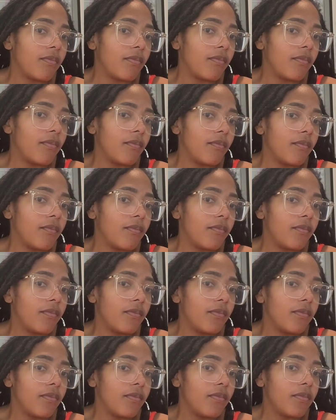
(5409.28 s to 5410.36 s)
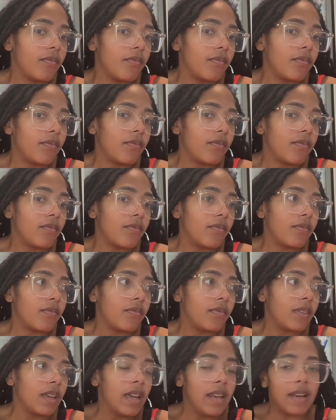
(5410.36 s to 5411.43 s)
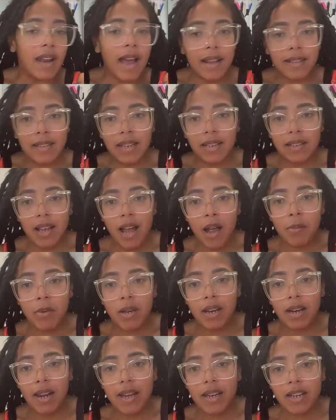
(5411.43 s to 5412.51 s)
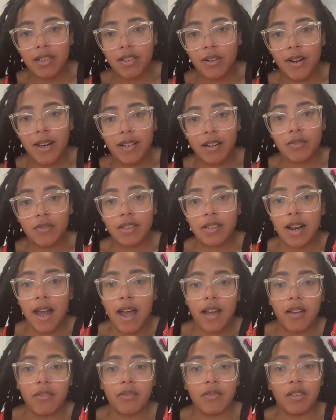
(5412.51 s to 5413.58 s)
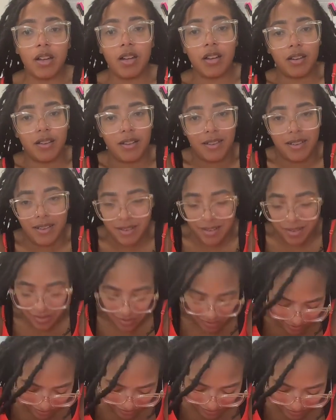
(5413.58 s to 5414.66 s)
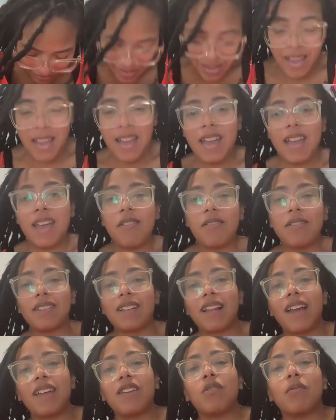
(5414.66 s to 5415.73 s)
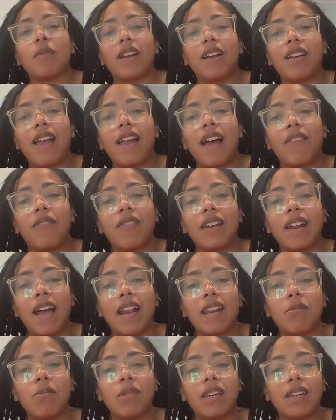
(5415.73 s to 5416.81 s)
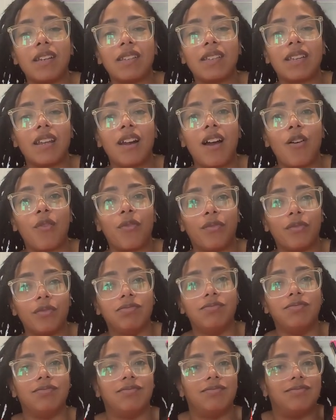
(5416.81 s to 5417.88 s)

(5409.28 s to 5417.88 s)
Daddy. Not TikTok being like, get your ass off this live. it was like, you been on live for 90 minutes. Get off.